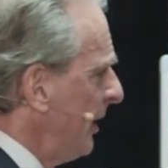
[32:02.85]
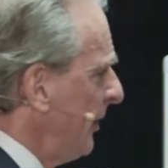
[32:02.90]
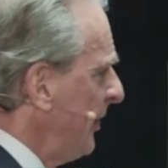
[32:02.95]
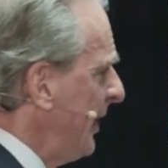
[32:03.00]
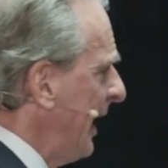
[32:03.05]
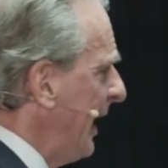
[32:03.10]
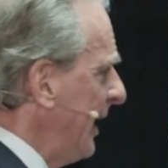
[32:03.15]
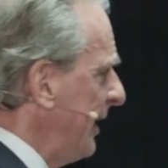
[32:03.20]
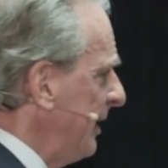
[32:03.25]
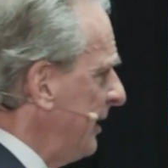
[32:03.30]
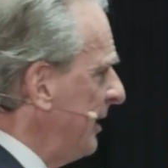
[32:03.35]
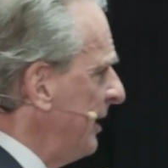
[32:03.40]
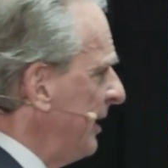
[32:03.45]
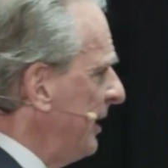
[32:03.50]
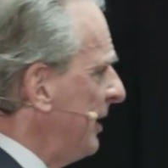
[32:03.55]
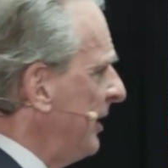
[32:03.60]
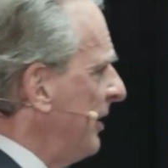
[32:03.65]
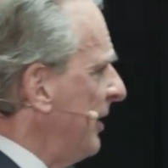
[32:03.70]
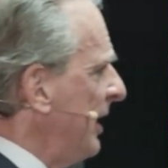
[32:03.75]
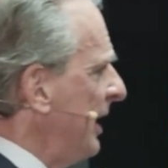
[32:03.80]
that
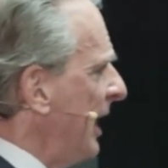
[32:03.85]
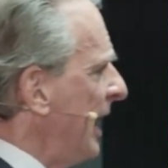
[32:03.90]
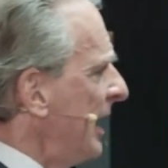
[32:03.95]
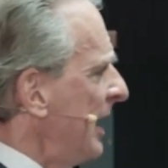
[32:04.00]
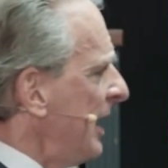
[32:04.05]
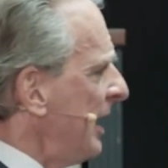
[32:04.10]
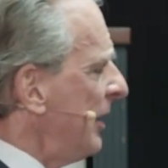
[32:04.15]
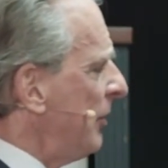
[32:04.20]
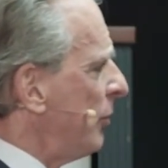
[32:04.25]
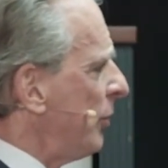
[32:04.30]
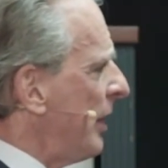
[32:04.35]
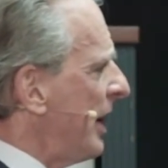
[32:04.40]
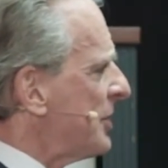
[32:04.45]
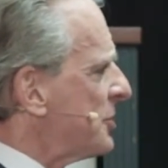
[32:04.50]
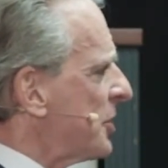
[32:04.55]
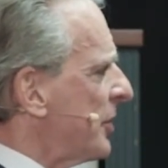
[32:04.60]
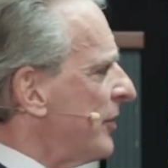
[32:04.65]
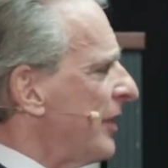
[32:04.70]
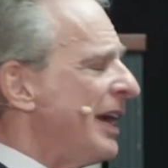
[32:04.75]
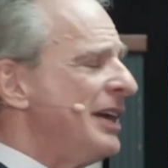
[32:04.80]
any
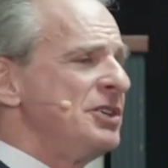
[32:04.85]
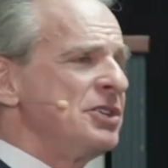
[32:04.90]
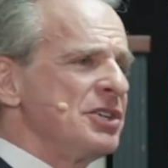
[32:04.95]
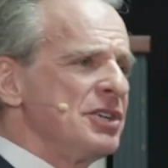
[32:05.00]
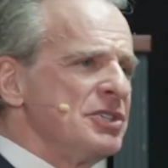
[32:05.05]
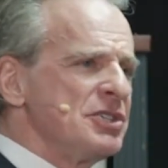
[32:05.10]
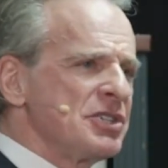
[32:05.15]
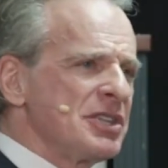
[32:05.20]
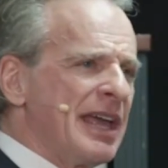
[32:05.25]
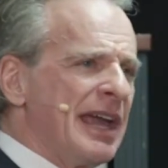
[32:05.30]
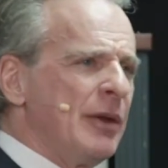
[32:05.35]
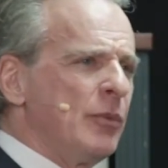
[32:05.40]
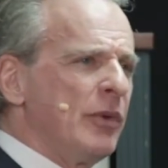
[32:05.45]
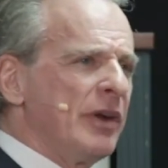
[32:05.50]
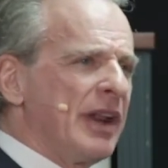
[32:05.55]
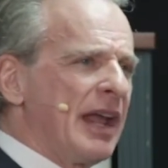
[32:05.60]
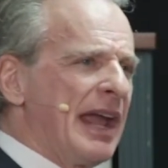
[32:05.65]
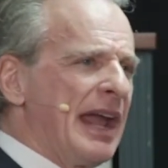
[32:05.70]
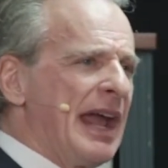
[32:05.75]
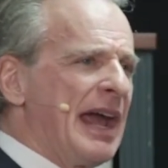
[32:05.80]
reservations they
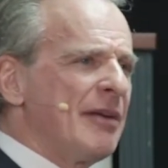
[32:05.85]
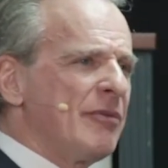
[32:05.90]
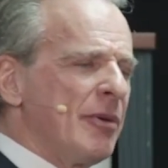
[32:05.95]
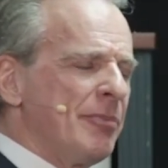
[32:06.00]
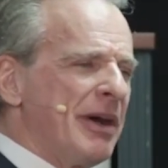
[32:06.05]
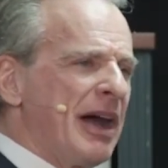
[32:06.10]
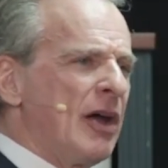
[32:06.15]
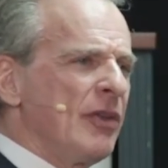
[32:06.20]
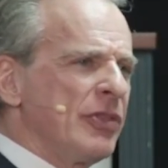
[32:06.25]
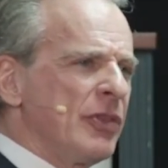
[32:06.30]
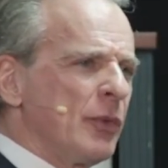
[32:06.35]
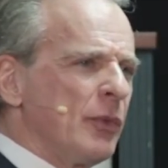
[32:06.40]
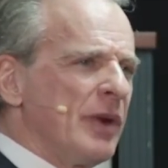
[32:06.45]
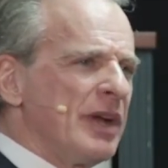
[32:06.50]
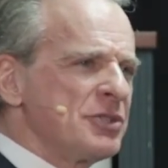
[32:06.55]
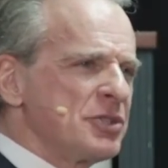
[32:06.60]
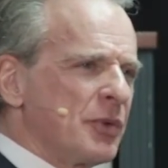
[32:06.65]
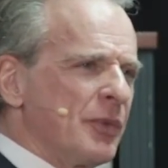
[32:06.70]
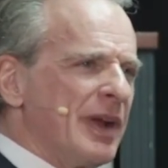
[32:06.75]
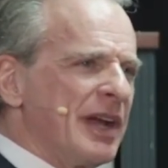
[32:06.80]
would have about the
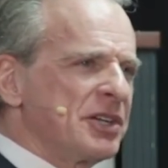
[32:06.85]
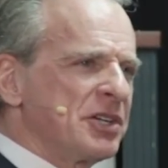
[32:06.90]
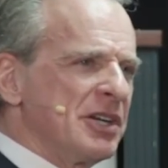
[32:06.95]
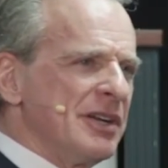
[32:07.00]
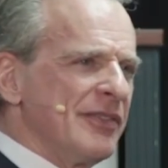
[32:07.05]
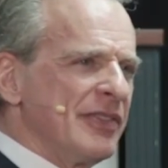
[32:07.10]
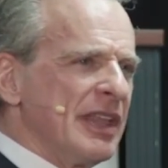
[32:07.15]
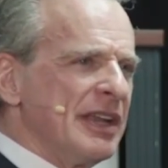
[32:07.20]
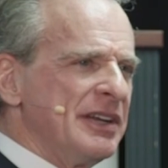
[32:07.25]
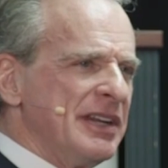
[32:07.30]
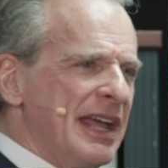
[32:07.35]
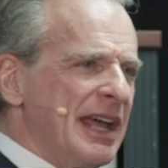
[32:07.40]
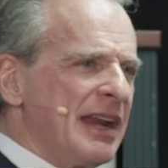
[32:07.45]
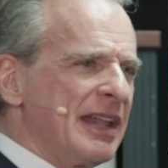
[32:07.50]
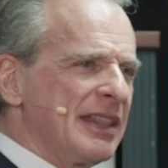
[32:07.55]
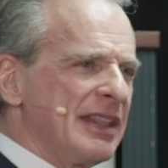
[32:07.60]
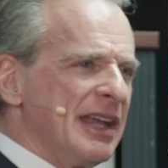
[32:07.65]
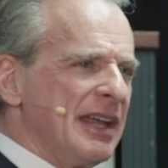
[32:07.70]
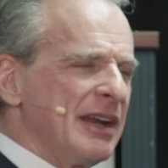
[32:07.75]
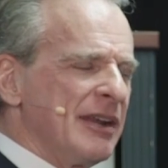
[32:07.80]
resurrection of the dead
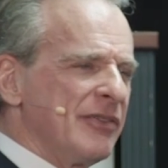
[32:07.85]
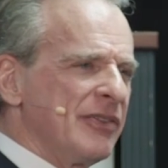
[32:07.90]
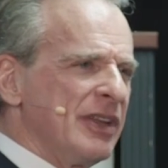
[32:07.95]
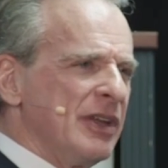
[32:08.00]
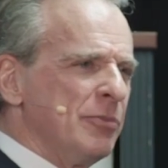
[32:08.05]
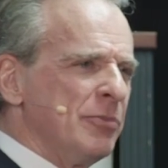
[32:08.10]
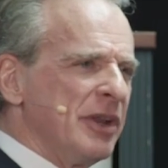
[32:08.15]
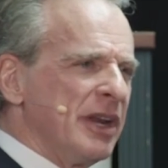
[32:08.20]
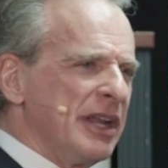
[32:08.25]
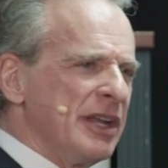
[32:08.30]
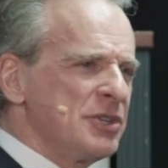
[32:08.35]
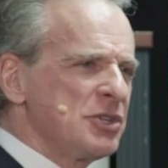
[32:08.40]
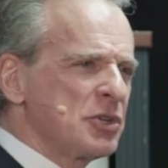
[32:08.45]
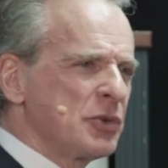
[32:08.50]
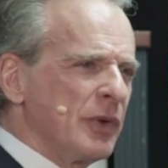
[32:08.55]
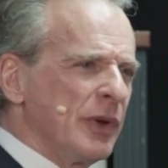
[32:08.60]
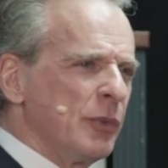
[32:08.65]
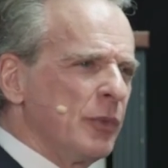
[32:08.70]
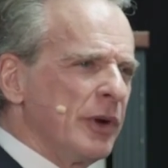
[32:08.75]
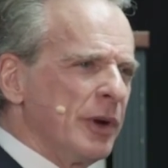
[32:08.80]
at the end of human
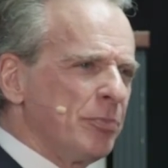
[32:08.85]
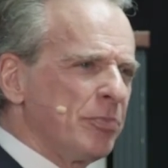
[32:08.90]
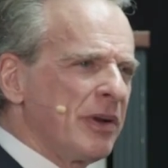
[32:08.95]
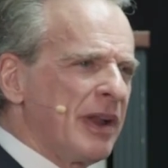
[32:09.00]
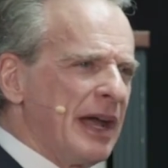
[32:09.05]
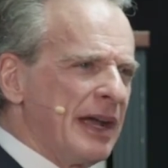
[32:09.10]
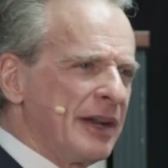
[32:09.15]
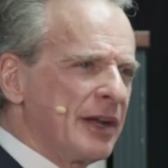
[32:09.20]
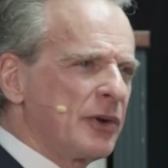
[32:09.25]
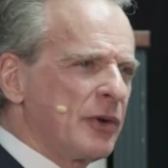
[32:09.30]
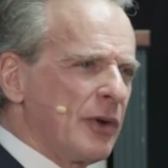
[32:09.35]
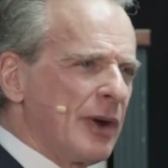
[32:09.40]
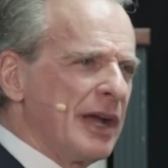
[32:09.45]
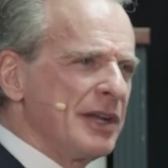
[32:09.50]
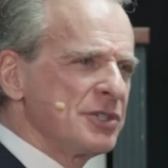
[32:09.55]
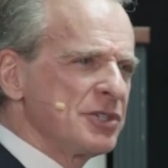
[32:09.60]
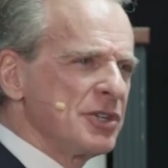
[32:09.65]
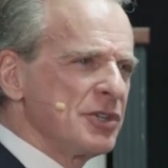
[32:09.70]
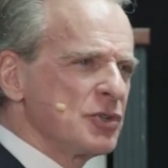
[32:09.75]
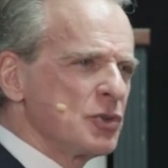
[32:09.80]
history would apply to
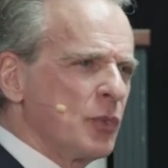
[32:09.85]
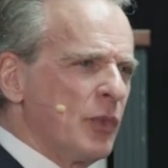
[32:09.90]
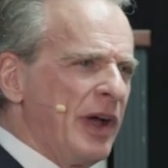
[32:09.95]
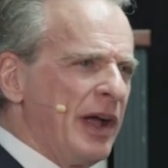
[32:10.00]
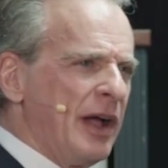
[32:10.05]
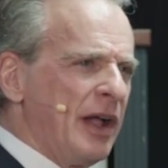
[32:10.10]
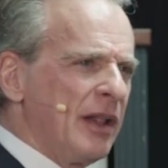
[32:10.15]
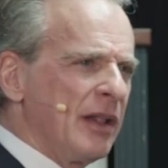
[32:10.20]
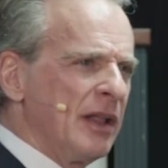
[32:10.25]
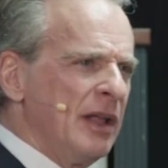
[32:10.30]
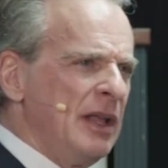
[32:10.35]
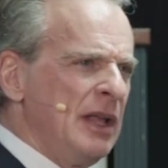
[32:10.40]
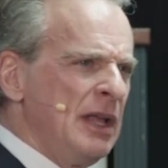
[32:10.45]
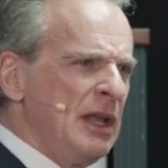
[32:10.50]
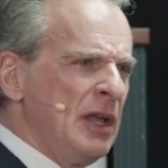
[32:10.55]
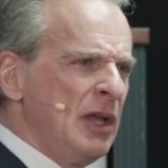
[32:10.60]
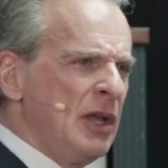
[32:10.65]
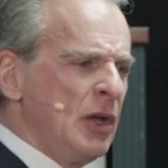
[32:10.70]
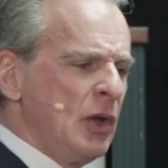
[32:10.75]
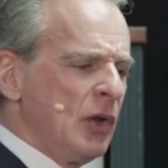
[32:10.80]
Christ as well.
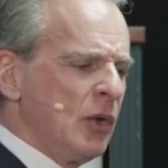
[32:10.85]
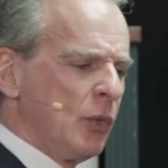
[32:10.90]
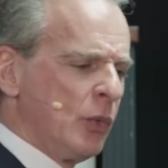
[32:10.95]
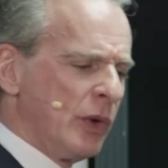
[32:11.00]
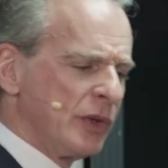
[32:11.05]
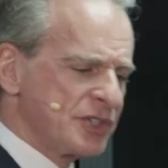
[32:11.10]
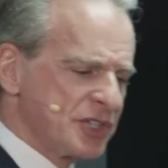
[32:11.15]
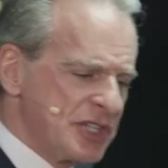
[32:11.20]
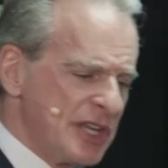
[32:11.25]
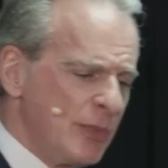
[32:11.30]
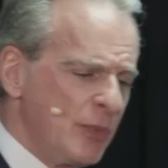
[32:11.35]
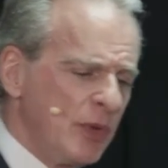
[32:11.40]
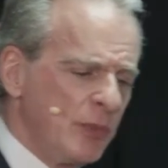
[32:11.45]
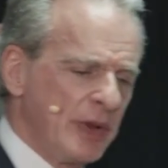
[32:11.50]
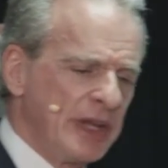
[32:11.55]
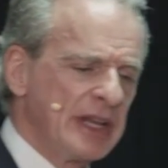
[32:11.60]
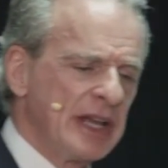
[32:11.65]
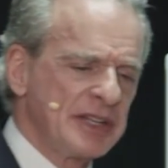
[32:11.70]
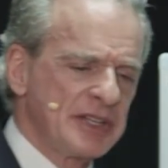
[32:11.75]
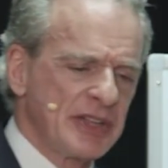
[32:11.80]
We'll see when
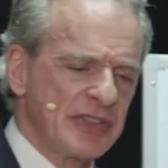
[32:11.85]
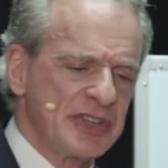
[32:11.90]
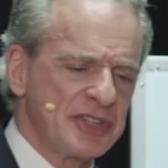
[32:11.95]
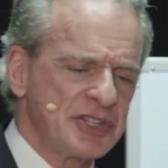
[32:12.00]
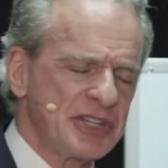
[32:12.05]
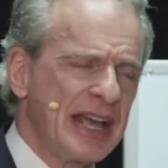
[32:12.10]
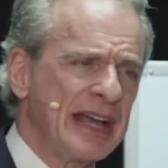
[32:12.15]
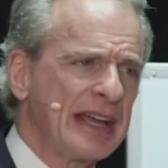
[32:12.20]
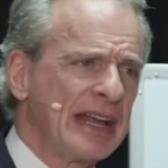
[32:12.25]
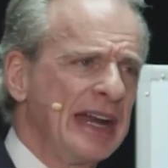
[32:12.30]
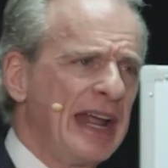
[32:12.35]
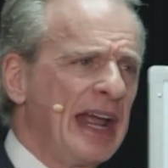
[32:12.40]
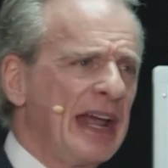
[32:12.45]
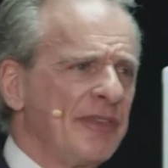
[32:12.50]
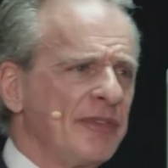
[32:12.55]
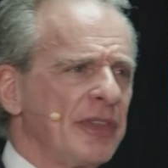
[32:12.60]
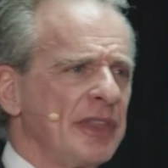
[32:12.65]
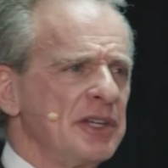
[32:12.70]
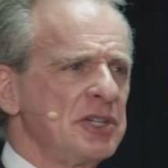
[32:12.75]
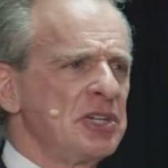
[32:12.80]
we get to the second
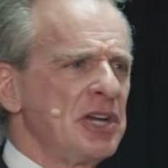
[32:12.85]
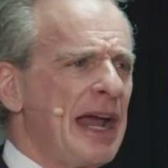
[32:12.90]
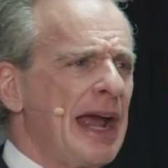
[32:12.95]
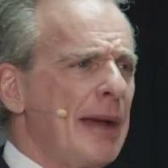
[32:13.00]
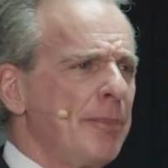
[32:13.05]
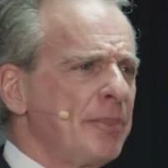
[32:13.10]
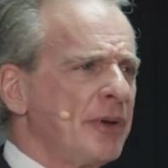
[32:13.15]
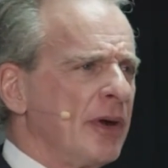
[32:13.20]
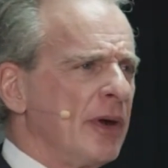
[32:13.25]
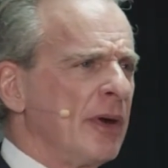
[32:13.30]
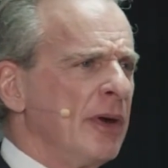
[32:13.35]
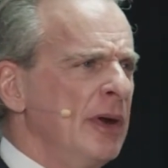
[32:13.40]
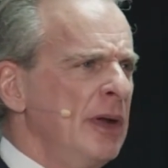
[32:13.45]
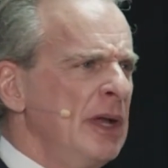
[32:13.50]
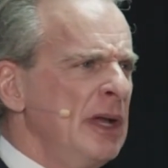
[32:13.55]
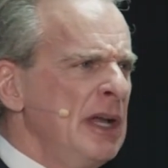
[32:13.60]
half of the chapter